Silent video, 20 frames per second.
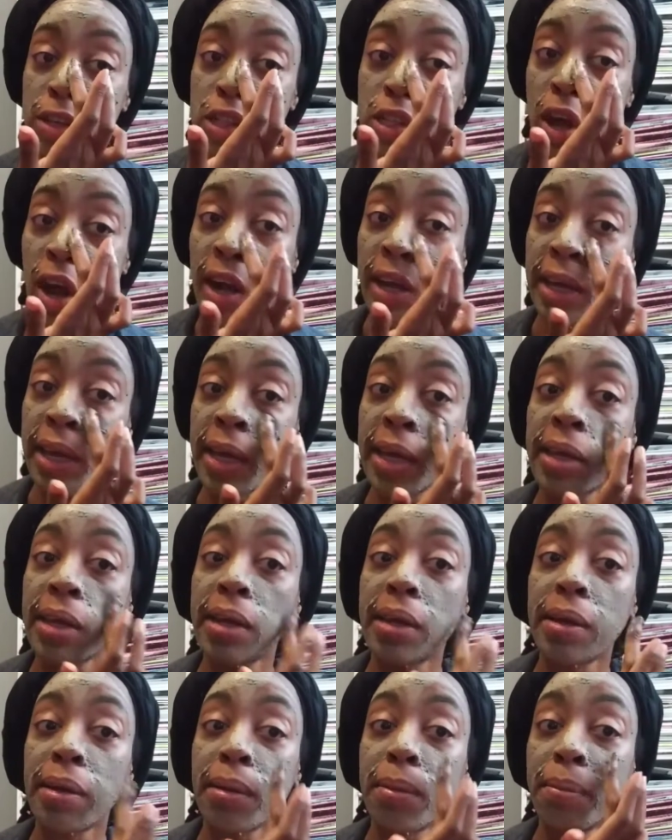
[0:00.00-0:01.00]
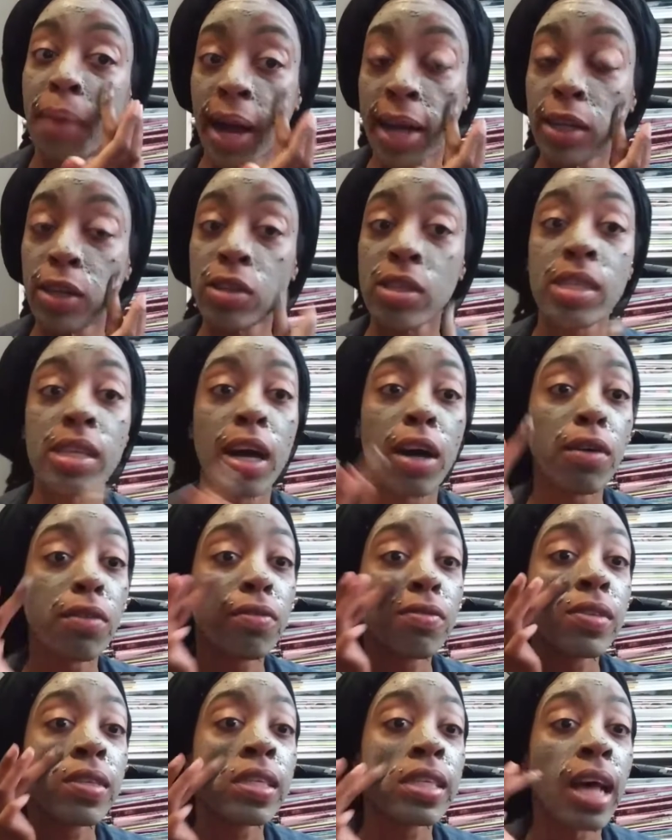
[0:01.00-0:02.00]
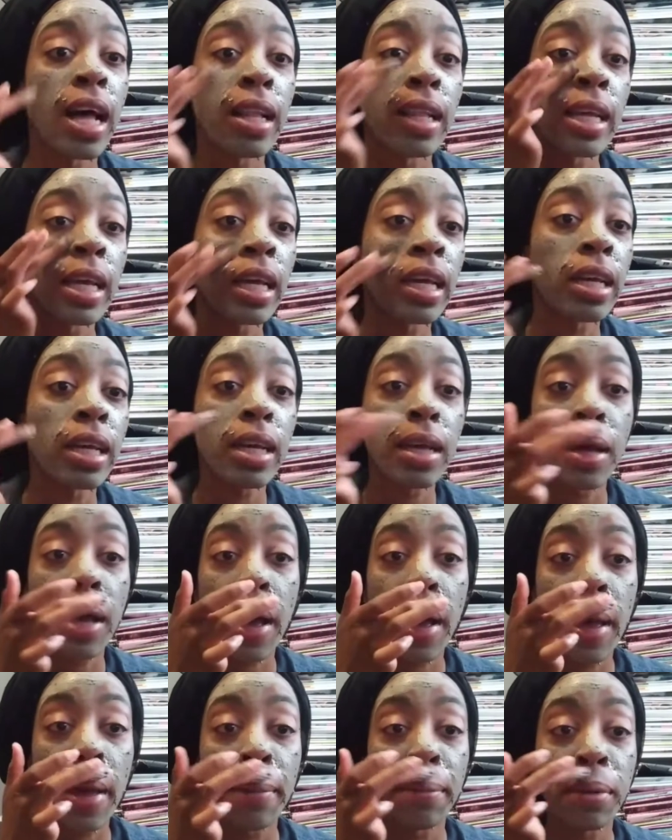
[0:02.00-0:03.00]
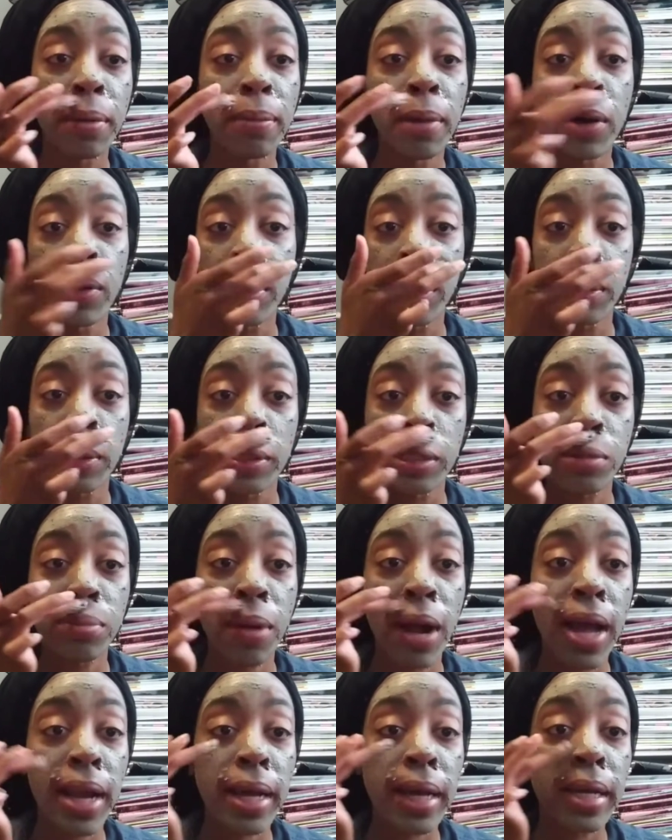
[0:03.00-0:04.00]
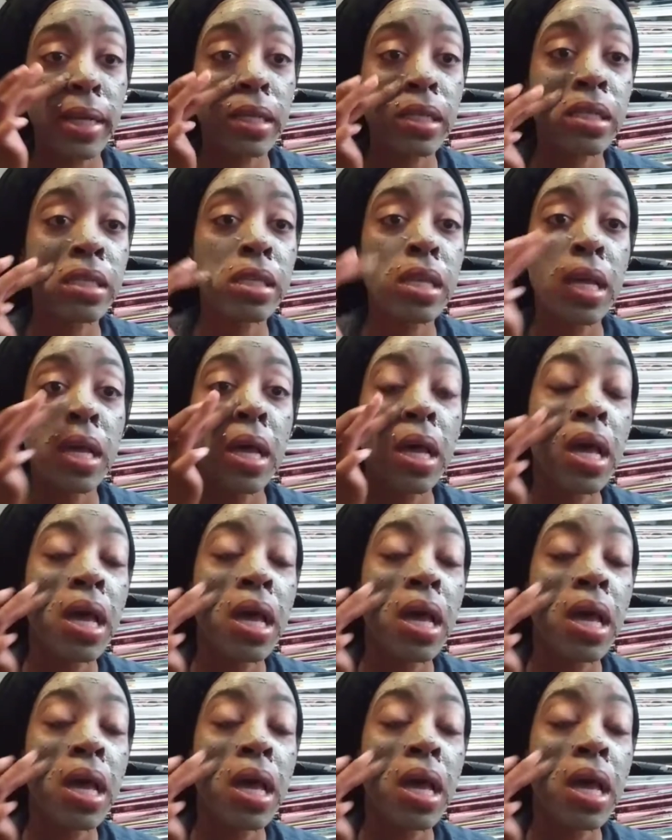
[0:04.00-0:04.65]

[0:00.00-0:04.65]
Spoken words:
a Target by yourself selling and promoting these products.